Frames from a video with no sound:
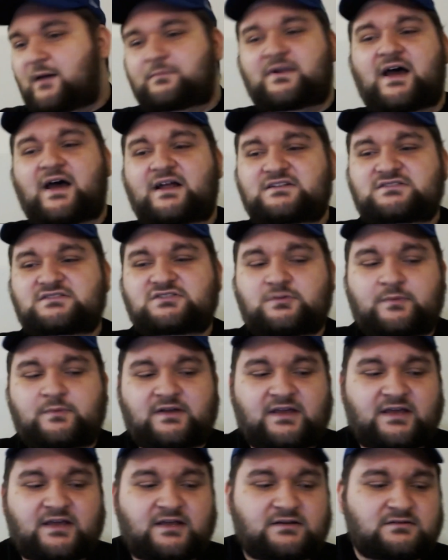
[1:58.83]
not zooming
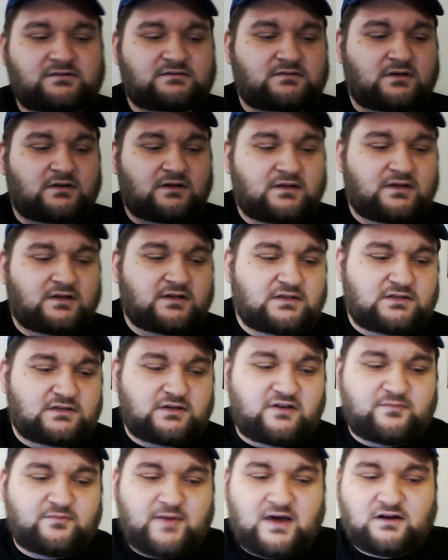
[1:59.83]
in. You
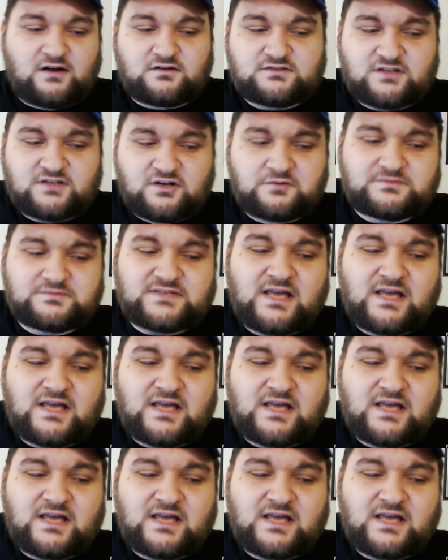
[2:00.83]
have battle tomes.